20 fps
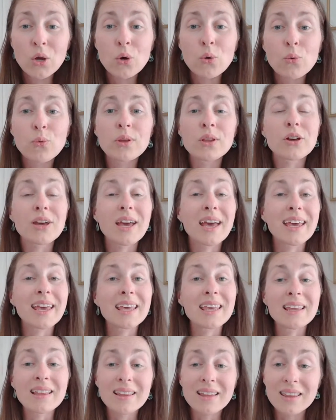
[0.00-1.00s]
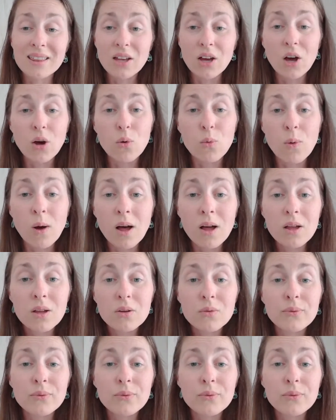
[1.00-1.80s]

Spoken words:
We look at healing the gut wall.